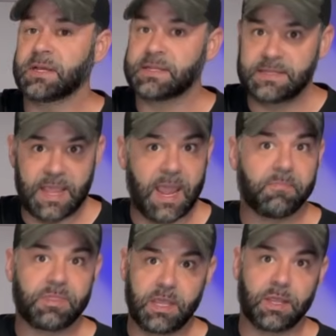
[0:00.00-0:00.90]
a
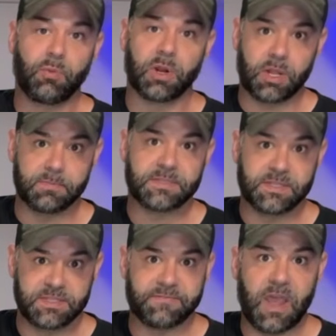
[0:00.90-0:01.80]
damn thing when it comes to
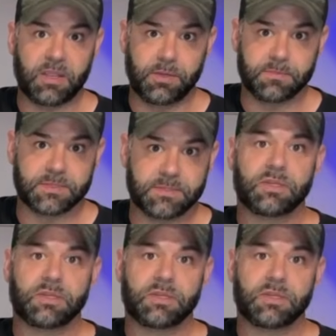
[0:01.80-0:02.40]
these vacuums.